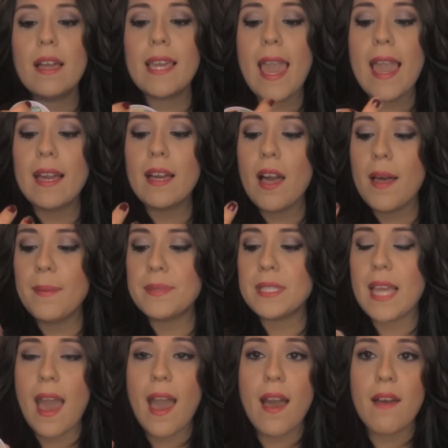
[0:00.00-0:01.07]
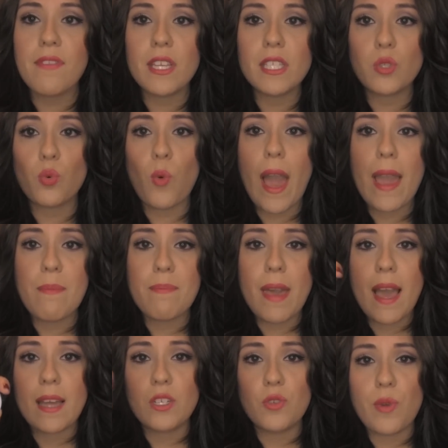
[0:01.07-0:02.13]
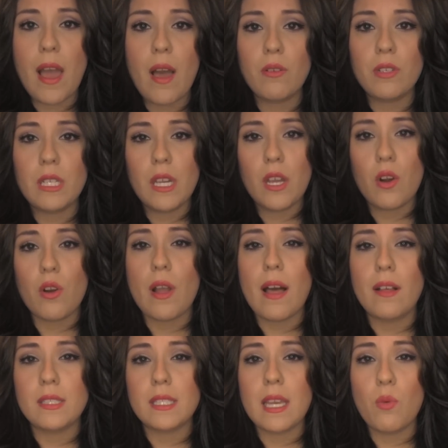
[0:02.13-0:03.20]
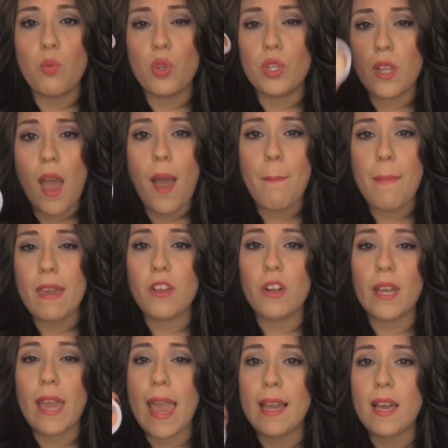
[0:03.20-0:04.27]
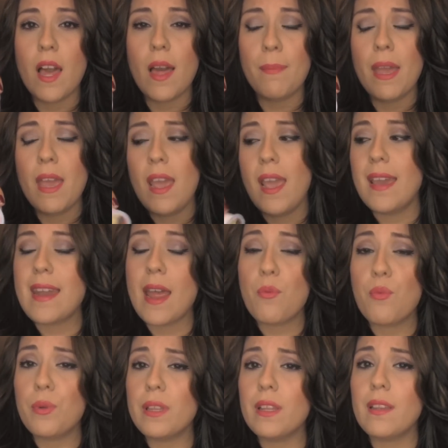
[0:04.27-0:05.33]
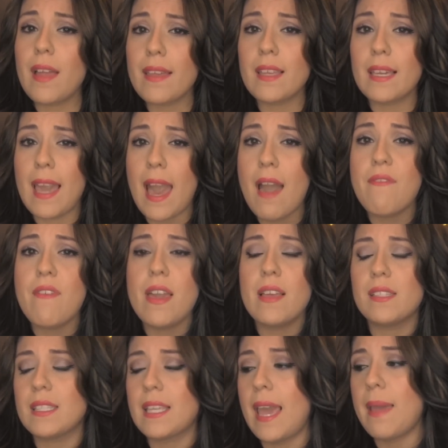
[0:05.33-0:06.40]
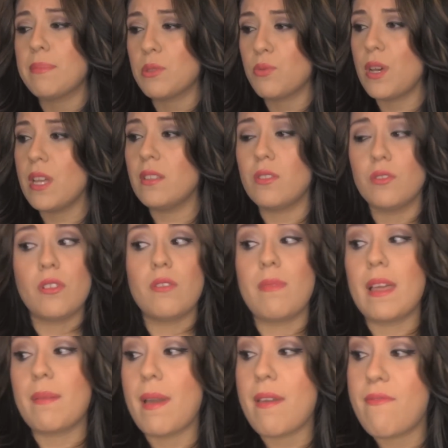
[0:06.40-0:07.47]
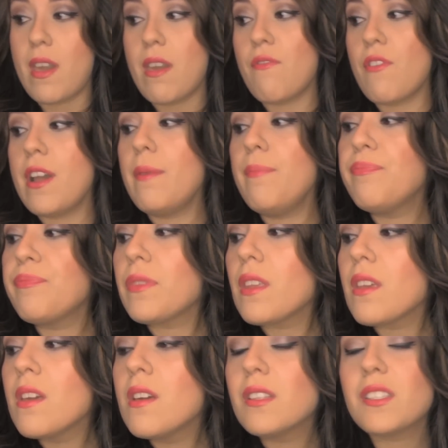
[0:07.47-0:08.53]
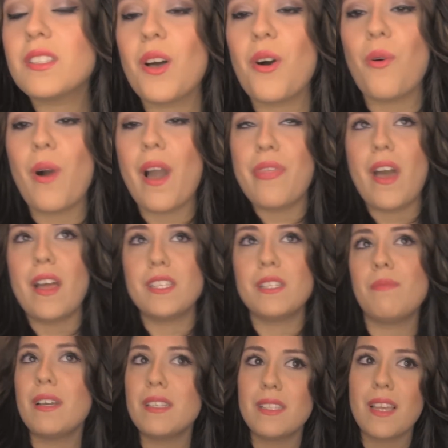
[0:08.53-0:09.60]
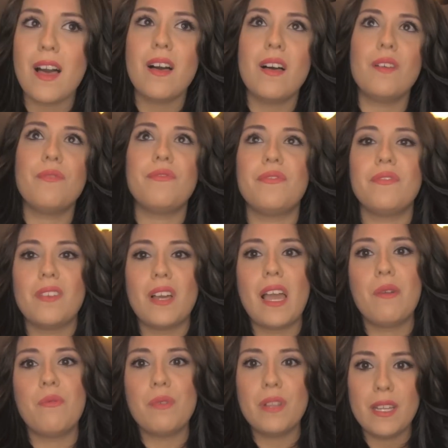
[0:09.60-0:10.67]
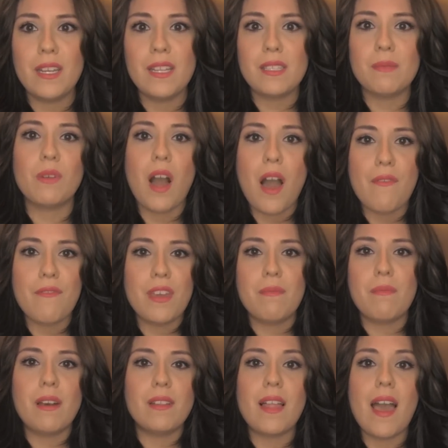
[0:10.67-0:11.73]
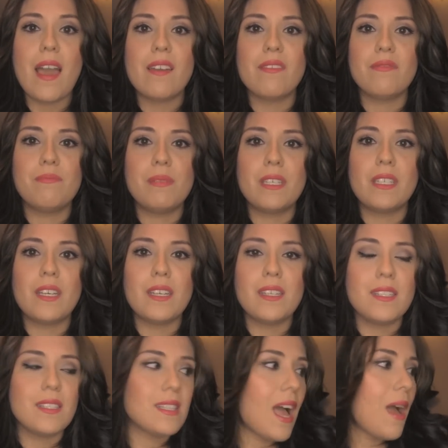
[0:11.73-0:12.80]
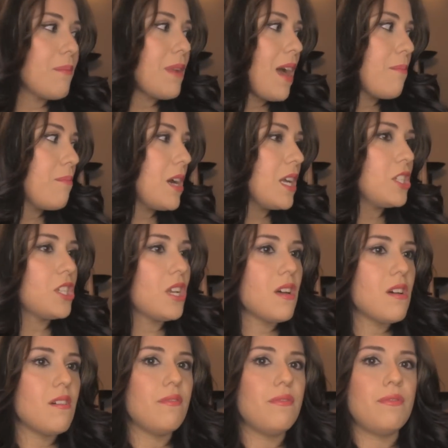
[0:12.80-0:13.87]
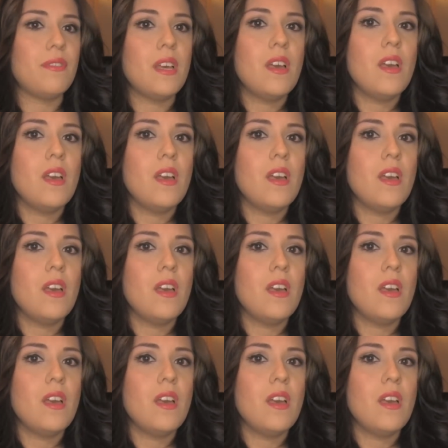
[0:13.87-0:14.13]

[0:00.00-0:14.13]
K-cups that have this white band around it, or else it will not make your K-cup. And I really like the Cafe Escapes one. Those are like my favorite. So I thought to myself, I really need some coffee in my life, because I'm not much of